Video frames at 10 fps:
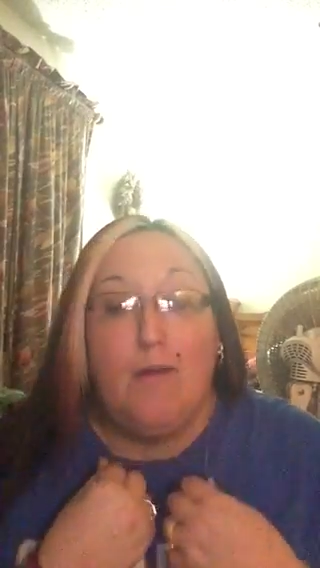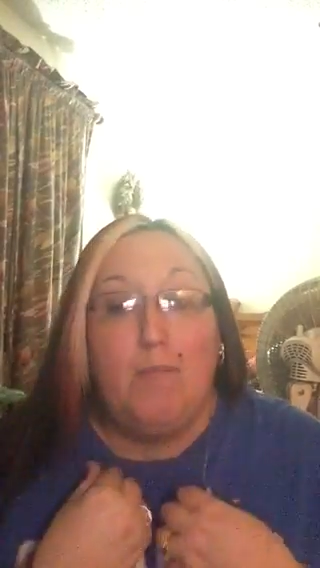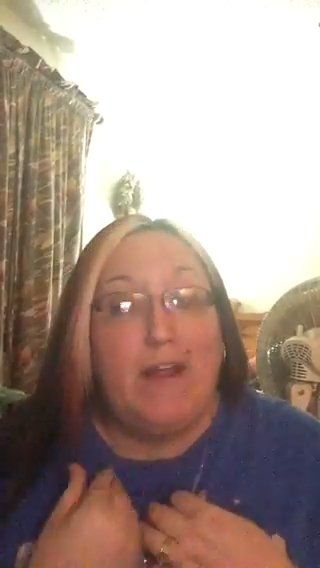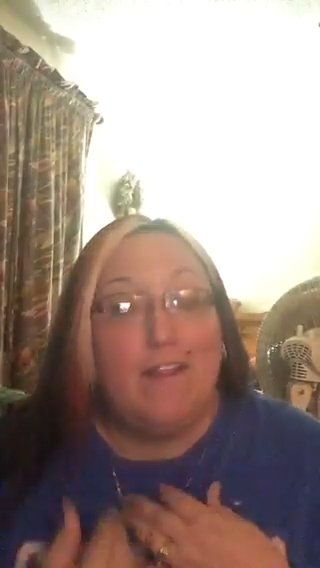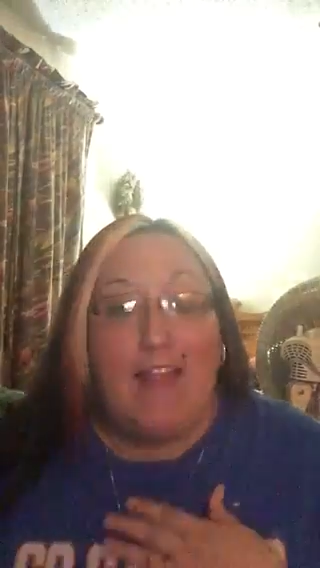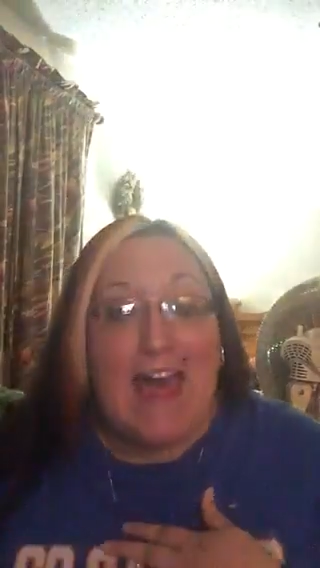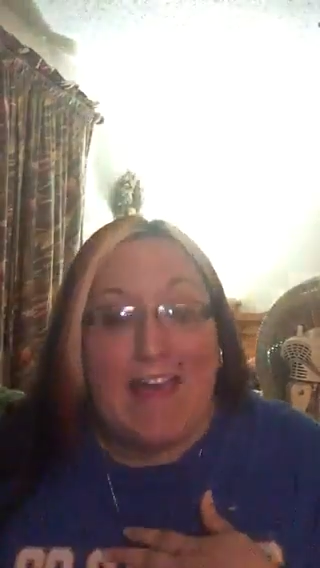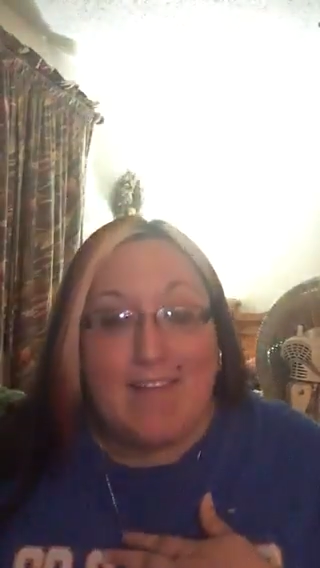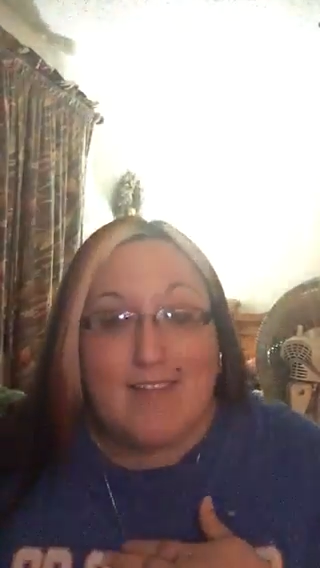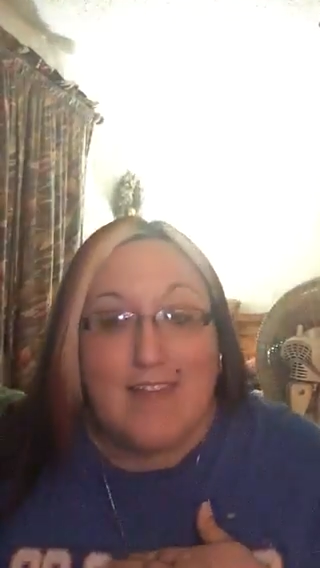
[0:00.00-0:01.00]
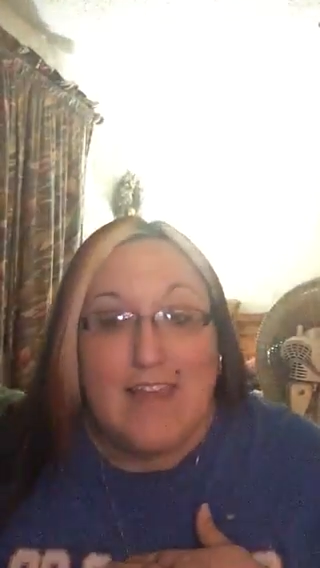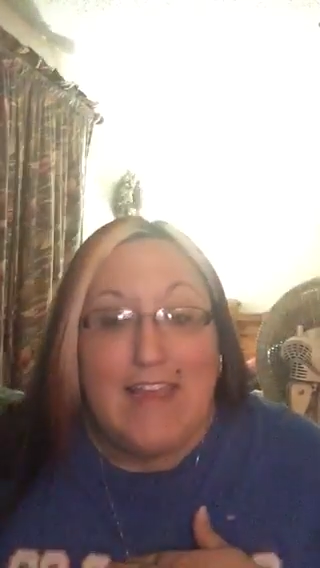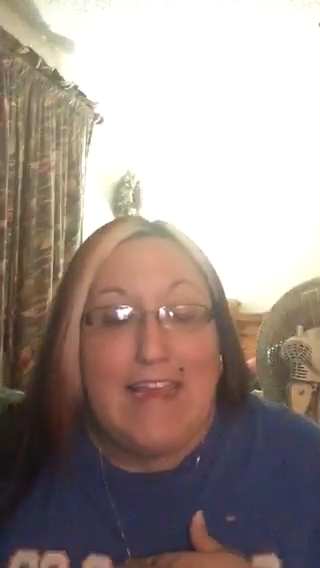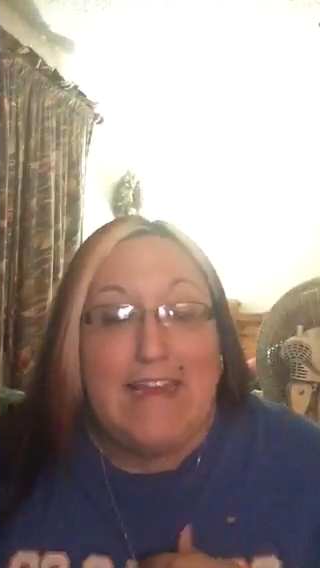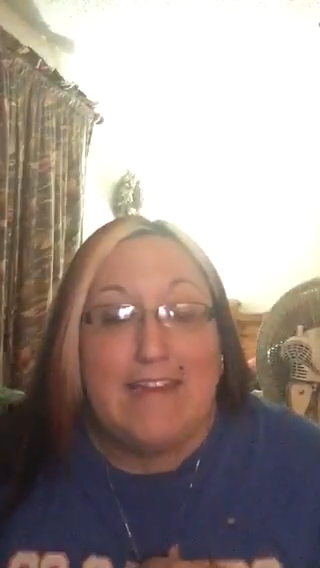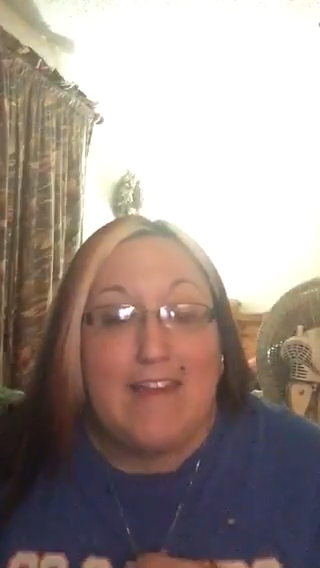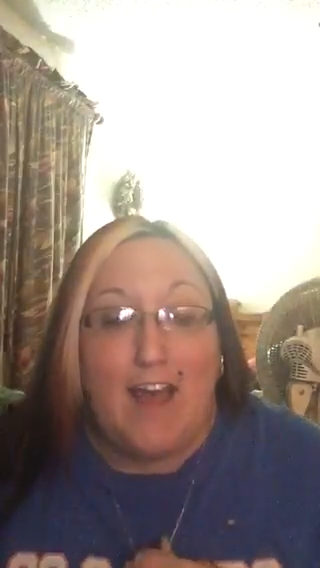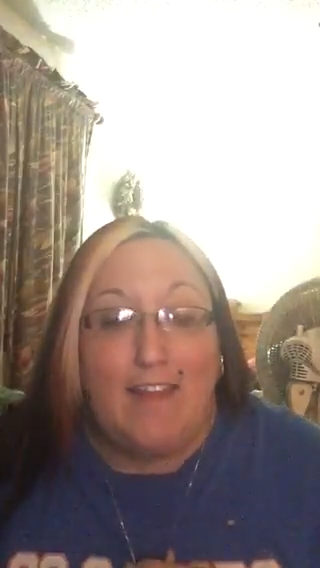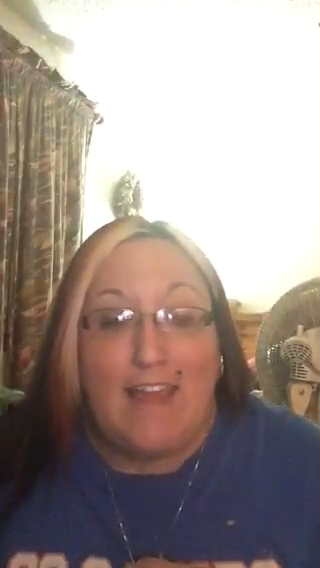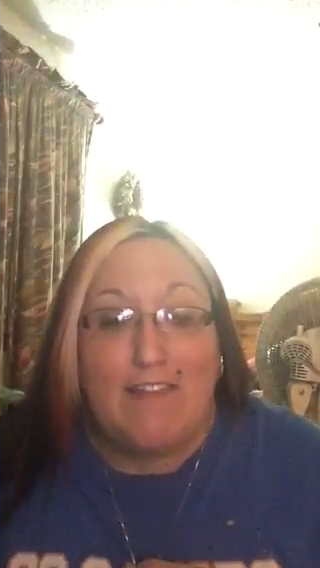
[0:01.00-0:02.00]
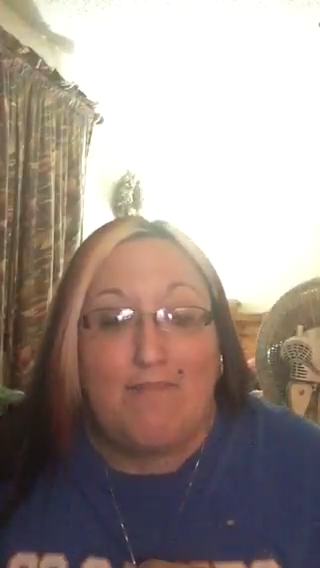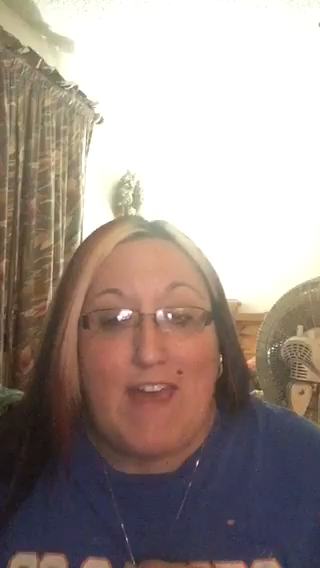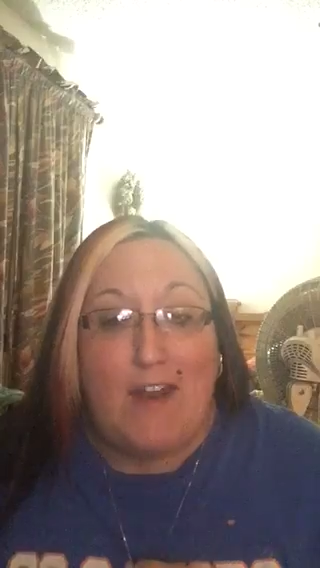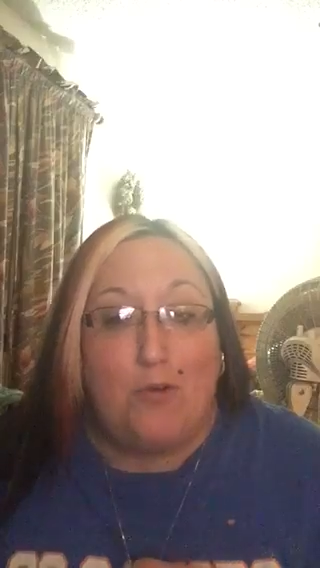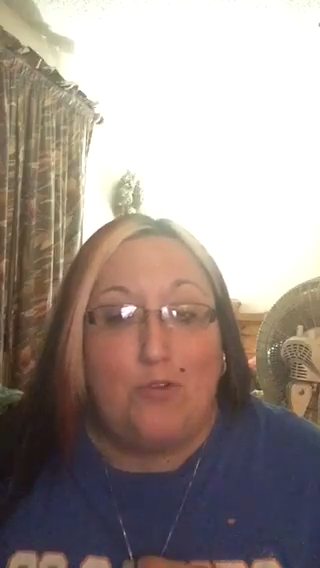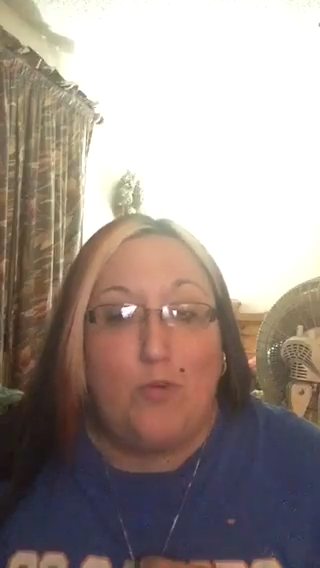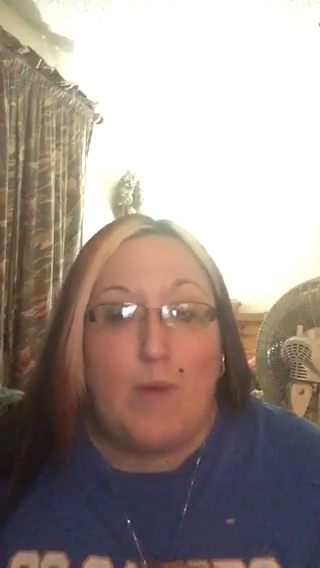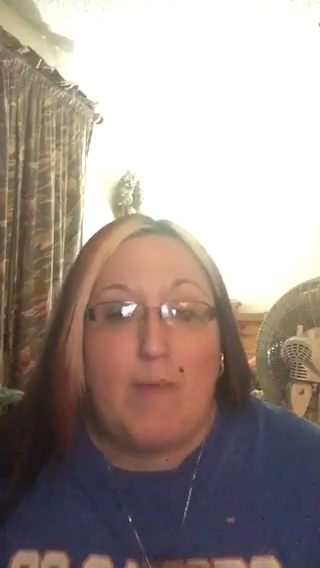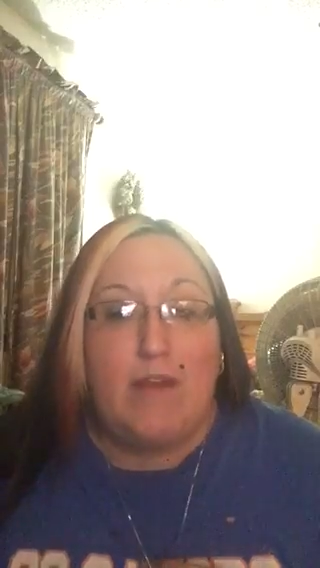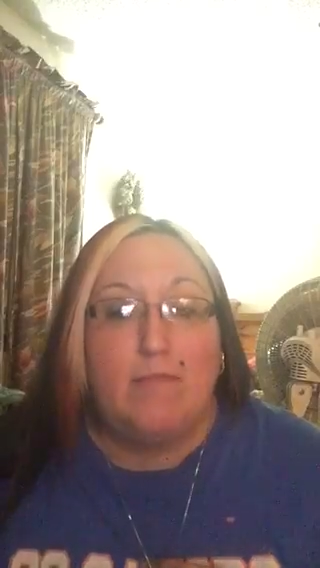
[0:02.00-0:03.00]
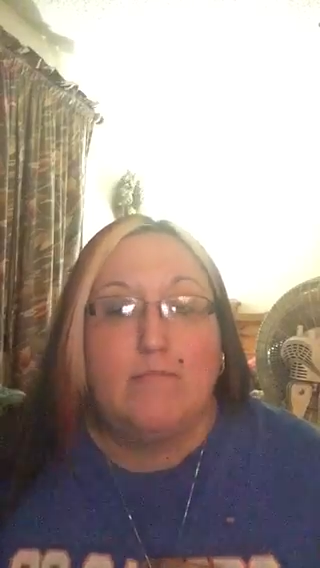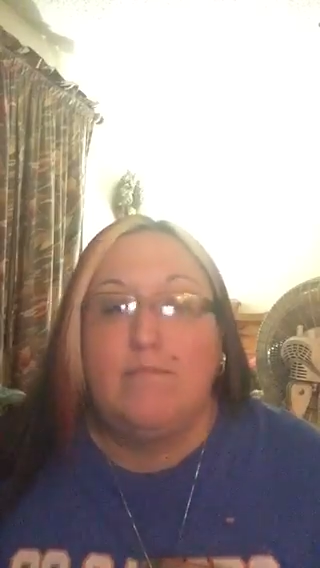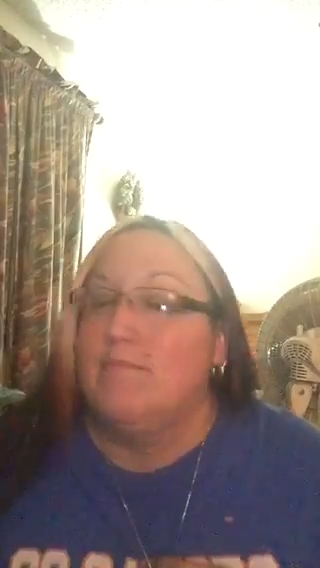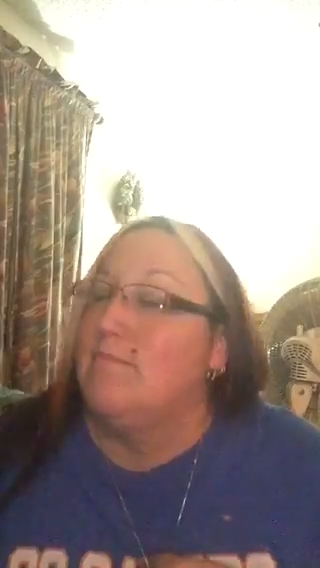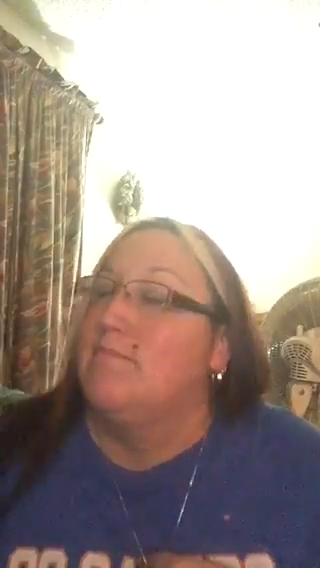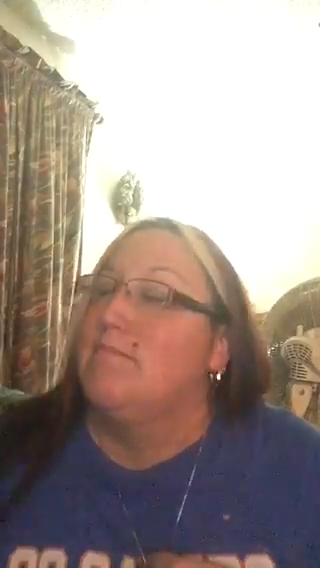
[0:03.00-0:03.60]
but alas, he did not like fat older women. Hmm.